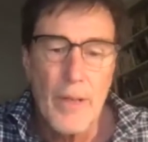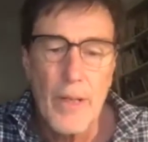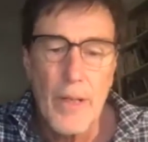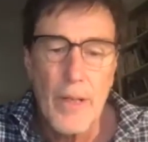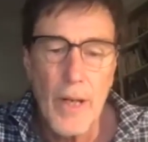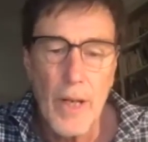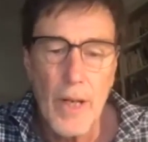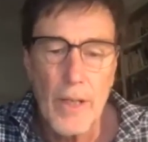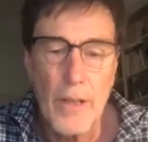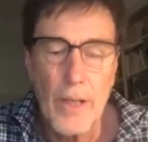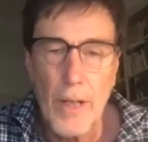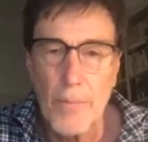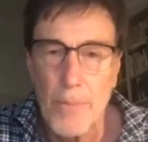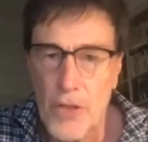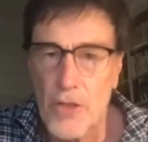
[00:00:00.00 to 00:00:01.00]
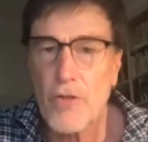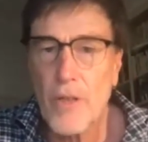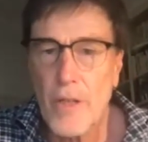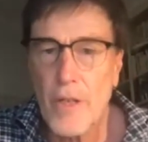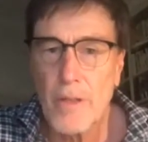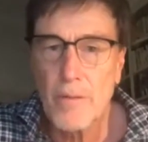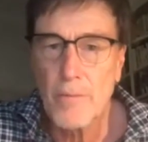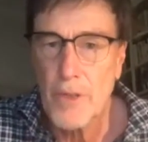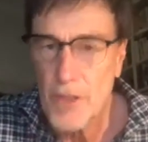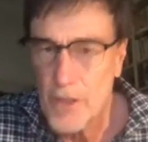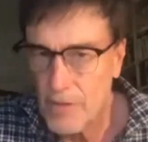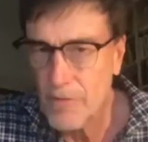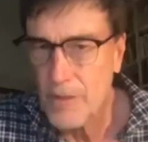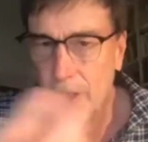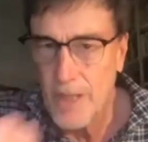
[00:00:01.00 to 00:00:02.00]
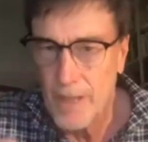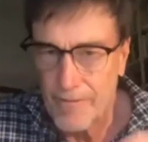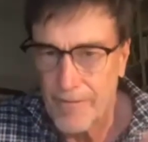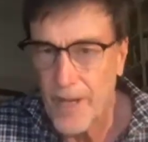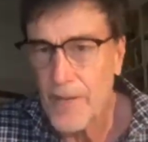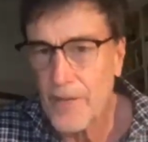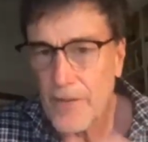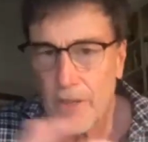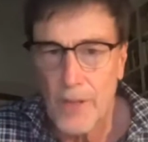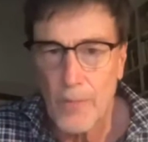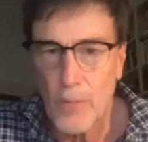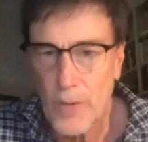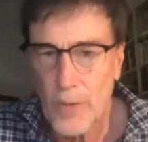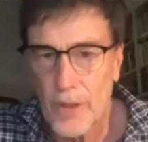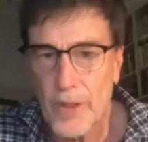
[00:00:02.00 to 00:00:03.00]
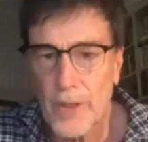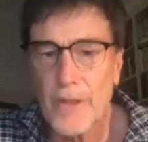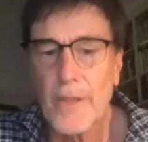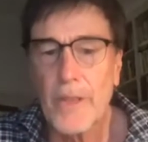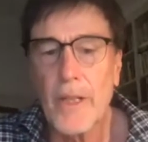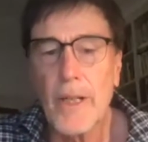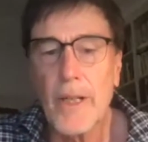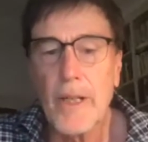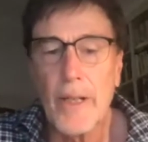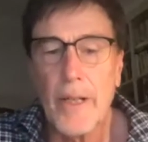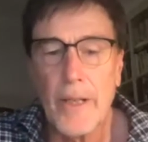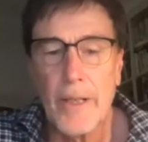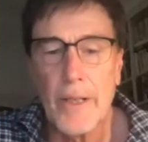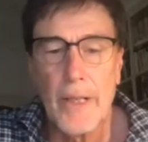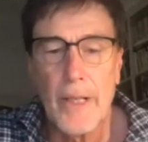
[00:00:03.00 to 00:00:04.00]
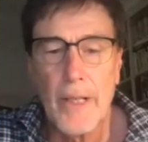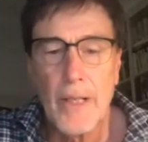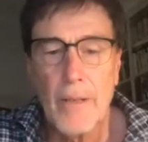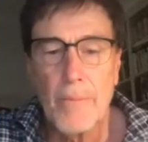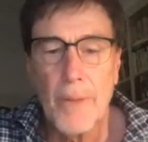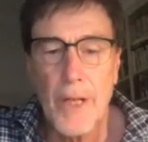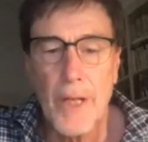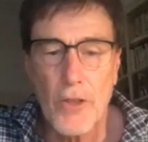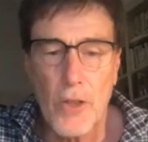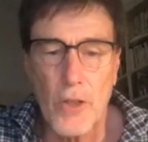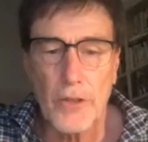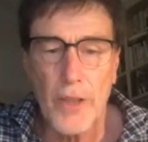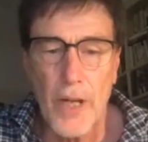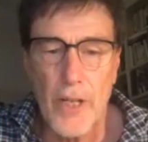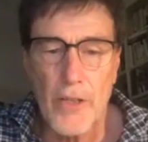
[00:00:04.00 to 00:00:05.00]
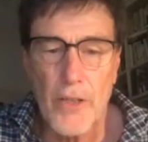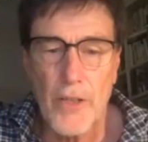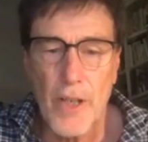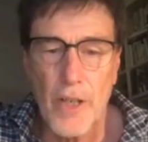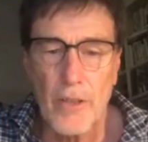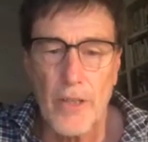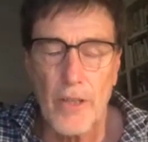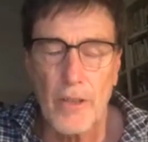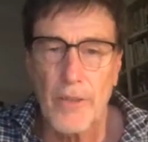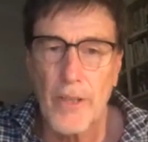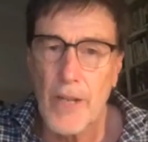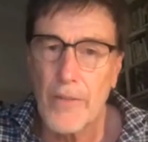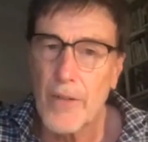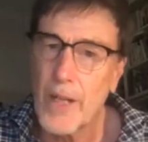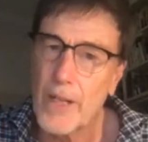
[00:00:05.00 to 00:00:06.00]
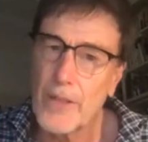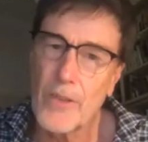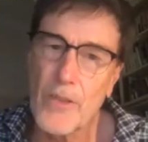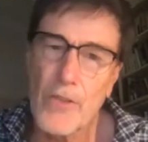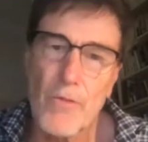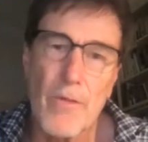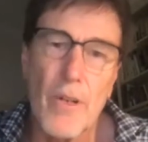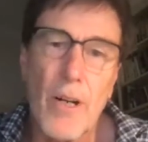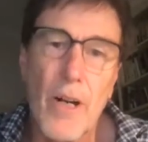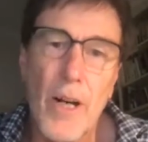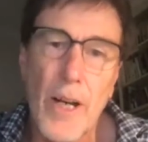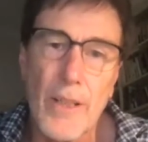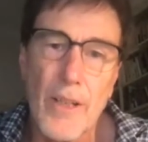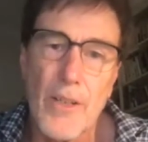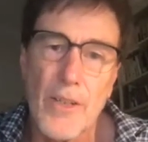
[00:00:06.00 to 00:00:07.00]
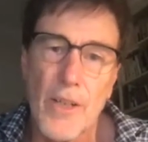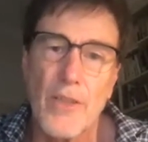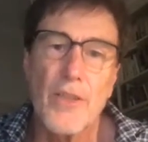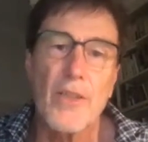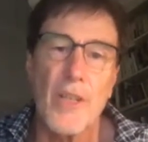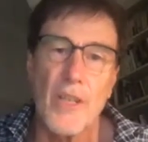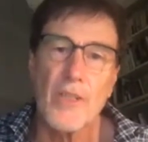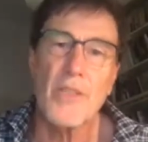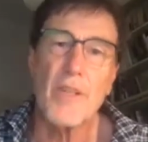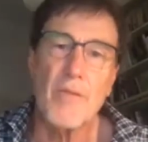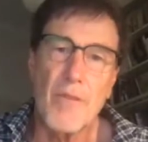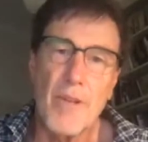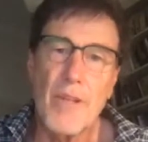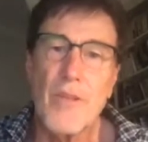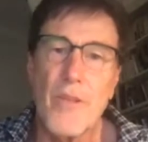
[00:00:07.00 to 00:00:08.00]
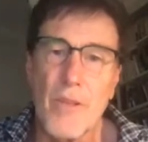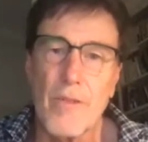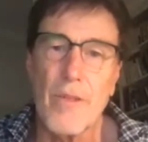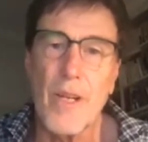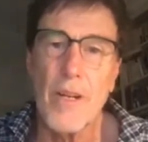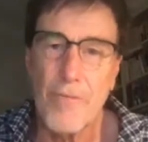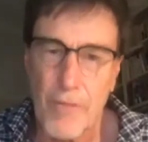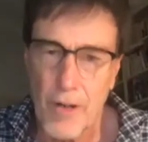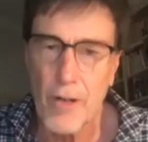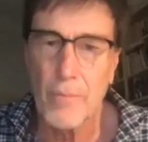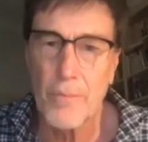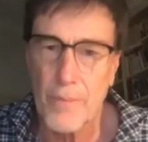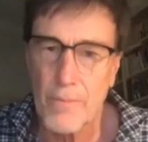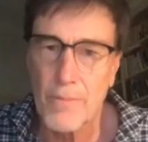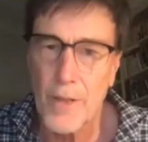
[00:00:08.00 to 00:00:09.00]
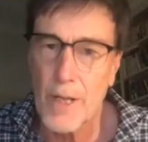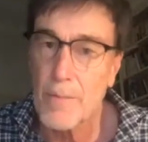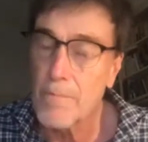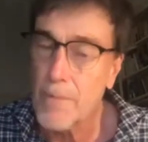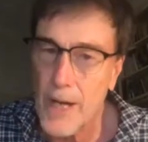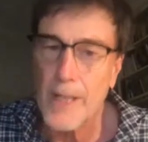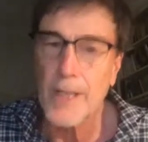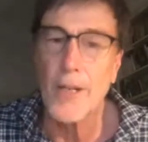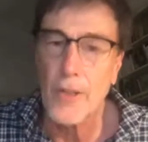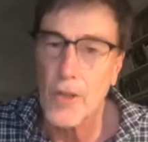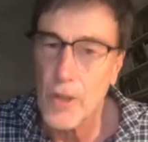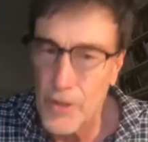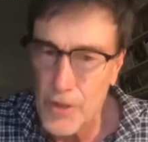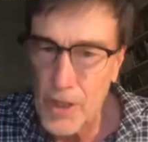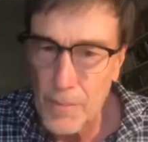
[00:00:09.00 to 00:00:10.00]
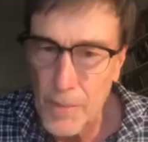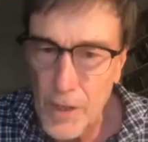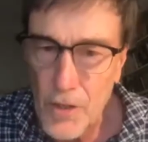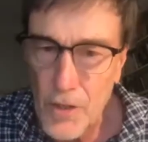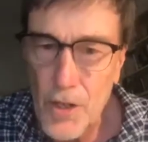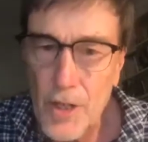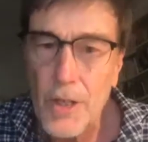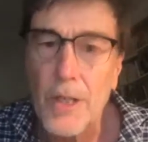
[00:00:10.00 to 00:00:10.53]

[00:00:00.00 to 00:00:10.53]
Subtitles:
and mystery, which is really a faith type word. But he took those and said, look, you'll never get this right. These instincts that are in you, they're from being made in God's image.